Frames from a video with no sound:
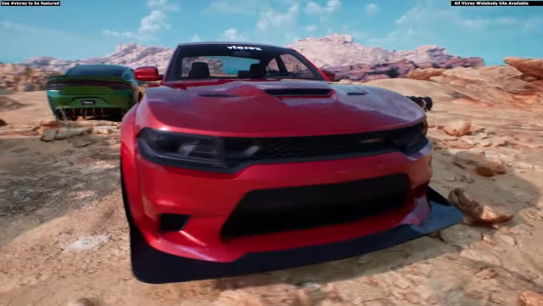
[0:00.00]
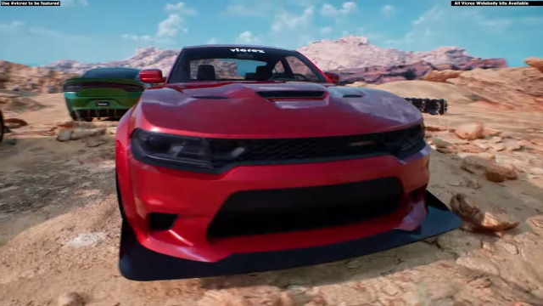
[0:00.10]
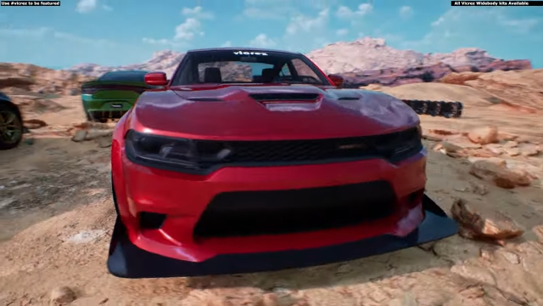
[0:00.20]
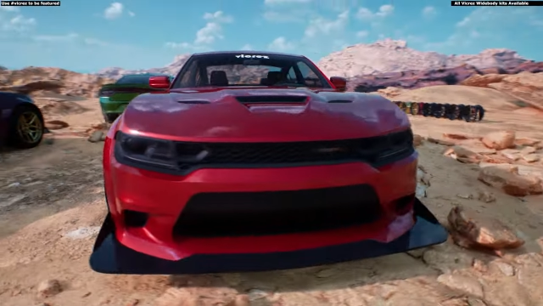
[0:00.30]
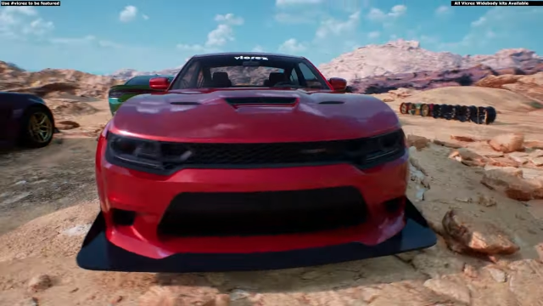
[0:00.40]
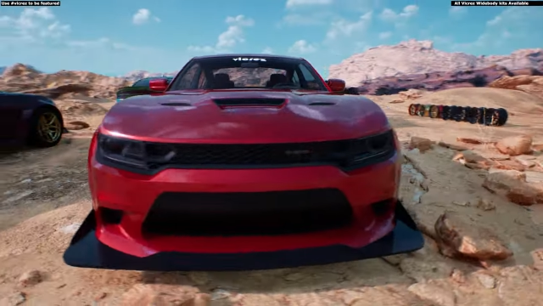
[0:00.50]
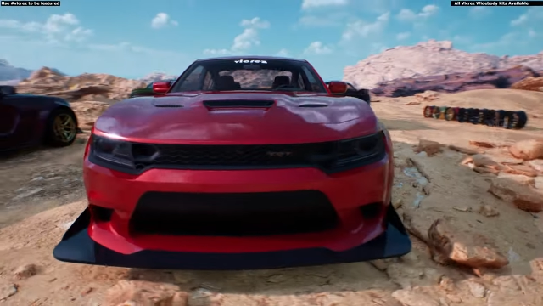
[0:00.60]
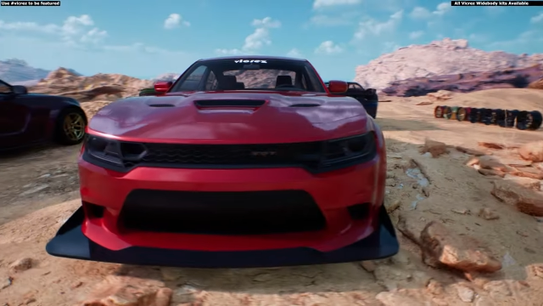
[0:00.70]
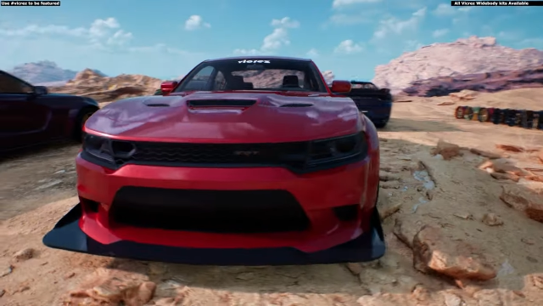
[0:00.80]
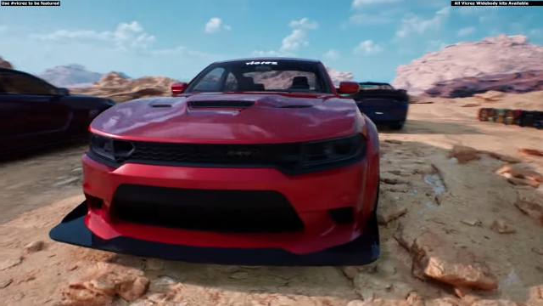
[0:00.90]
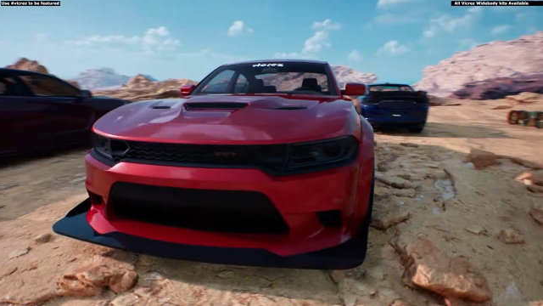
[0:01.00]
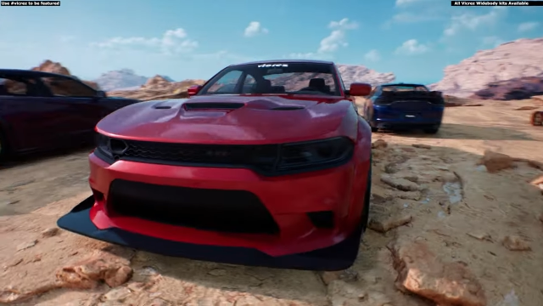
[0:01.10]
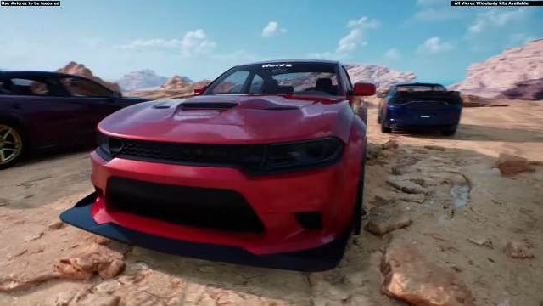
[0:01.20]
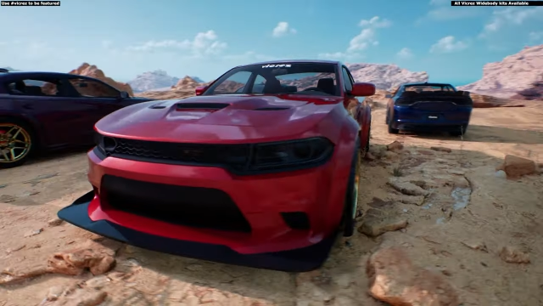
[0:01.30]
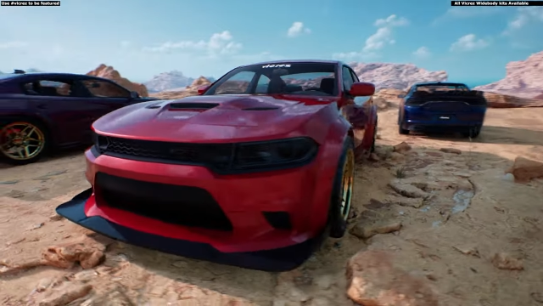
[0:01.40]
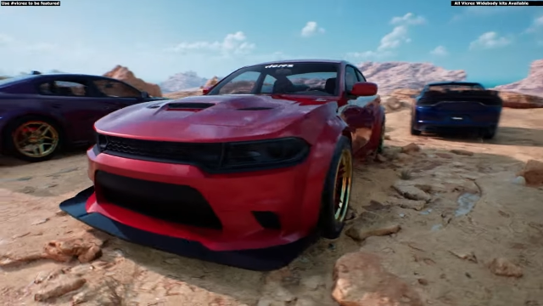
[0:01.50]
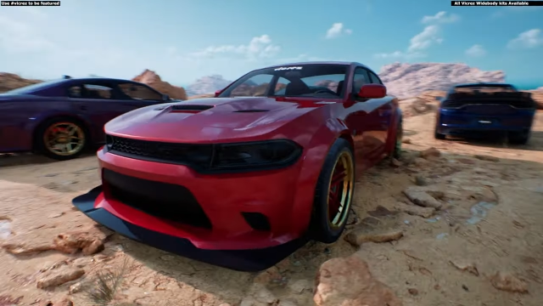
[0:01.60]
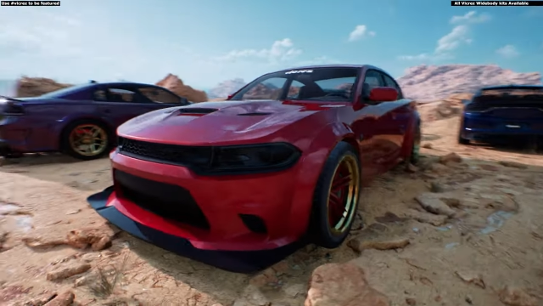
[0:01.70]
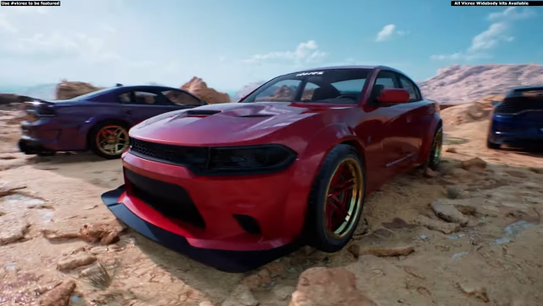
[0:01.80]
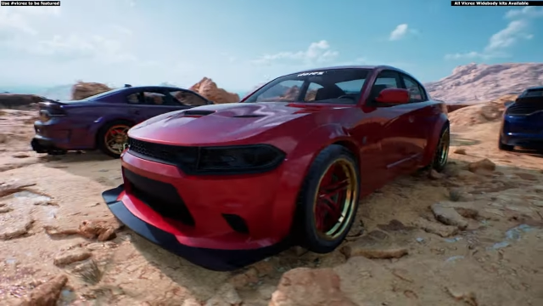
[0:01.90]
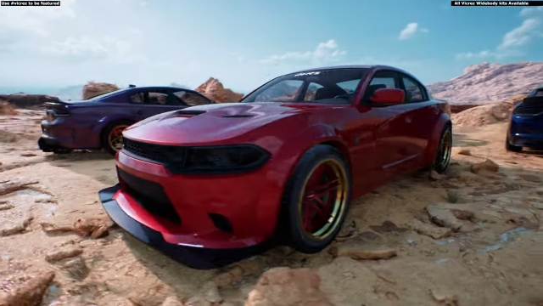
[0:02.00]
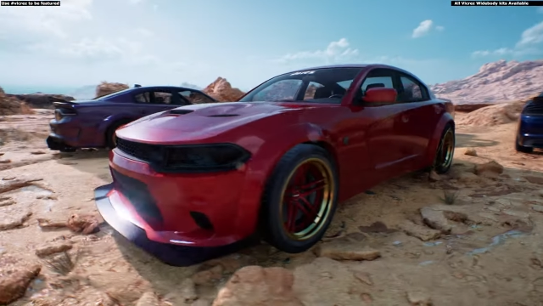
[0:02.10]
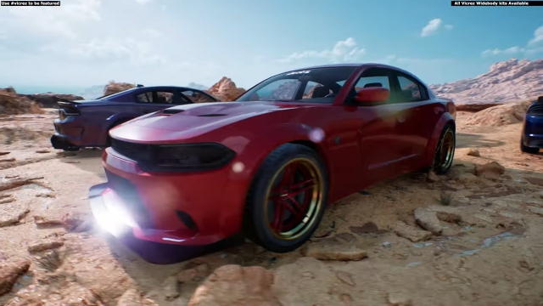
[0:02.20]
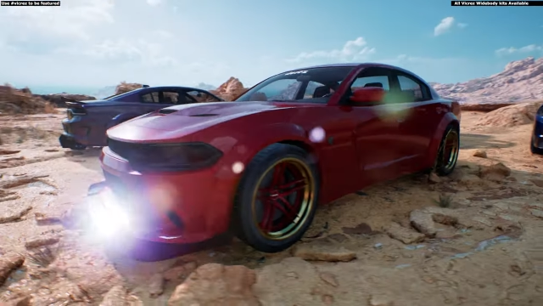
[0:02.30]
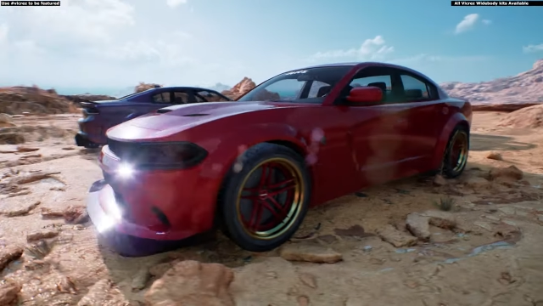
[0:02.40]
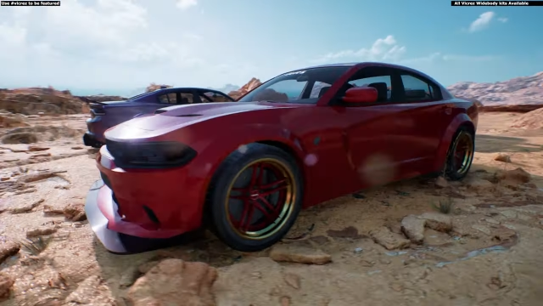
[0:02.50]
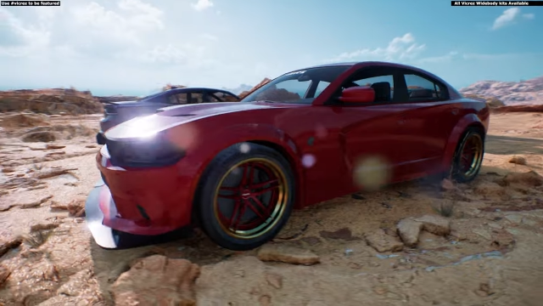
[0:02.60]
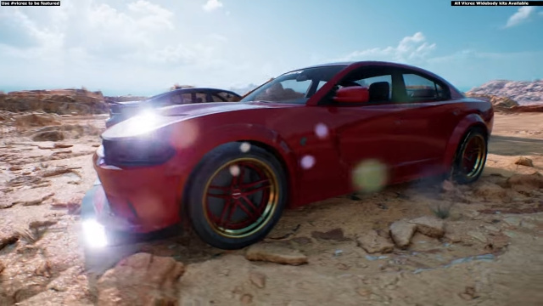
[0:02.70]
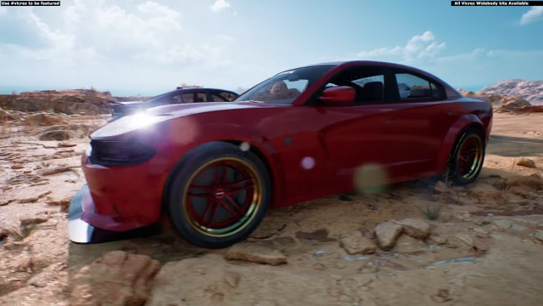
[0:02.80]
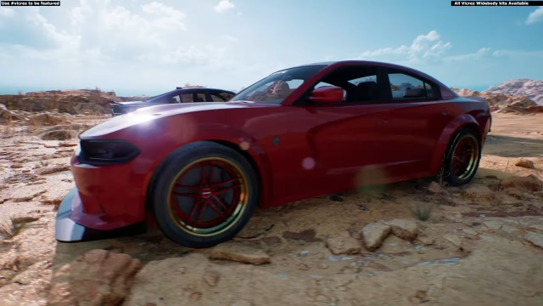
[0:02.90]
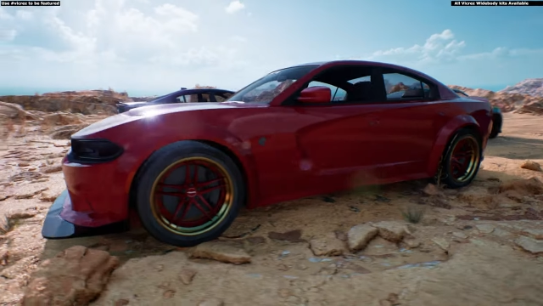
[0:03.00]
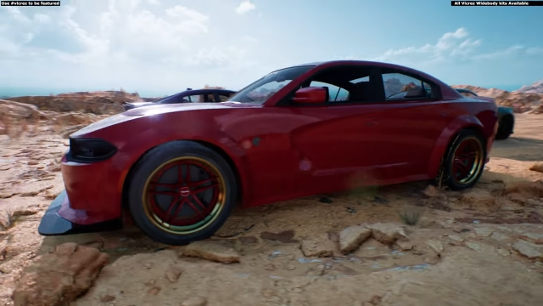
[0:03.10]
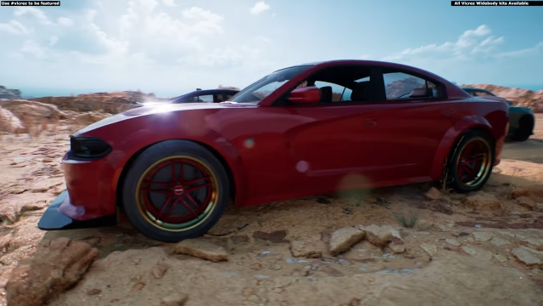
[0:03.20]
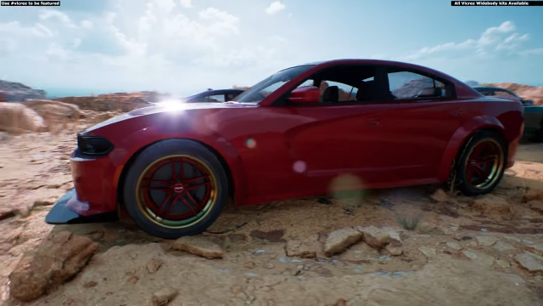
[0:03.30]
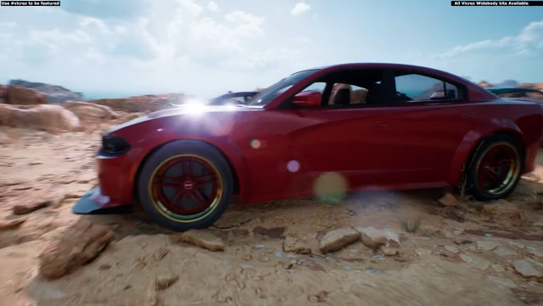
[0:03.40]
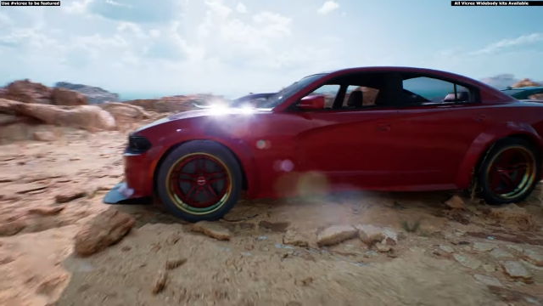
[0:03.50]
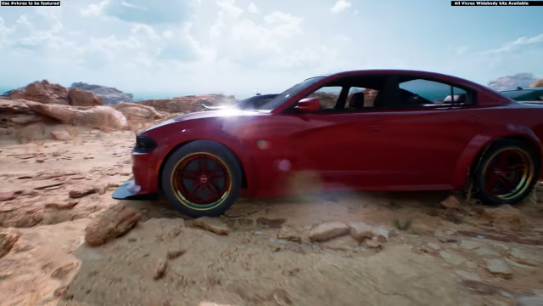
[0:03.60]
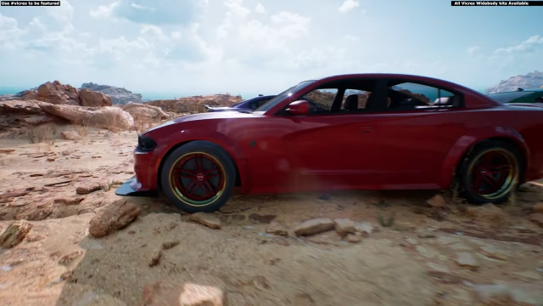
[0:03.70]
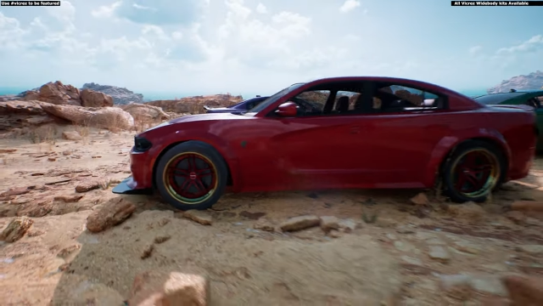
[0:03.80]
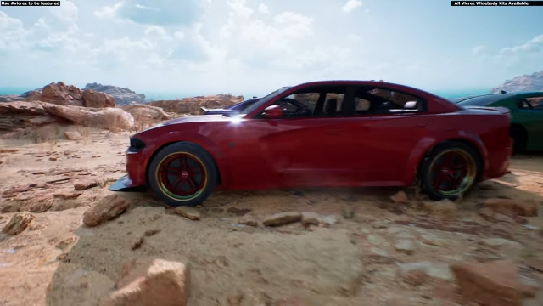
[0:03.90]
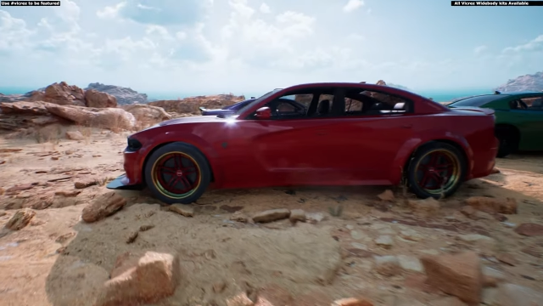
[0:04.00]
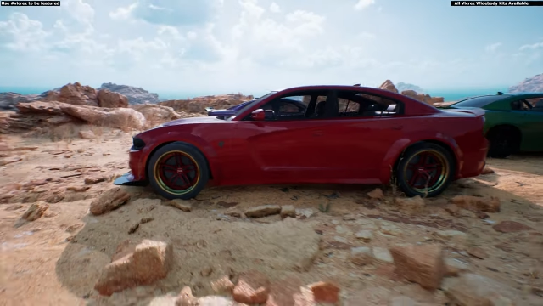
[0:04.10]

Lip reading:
No face is visible, so there are no lips to read.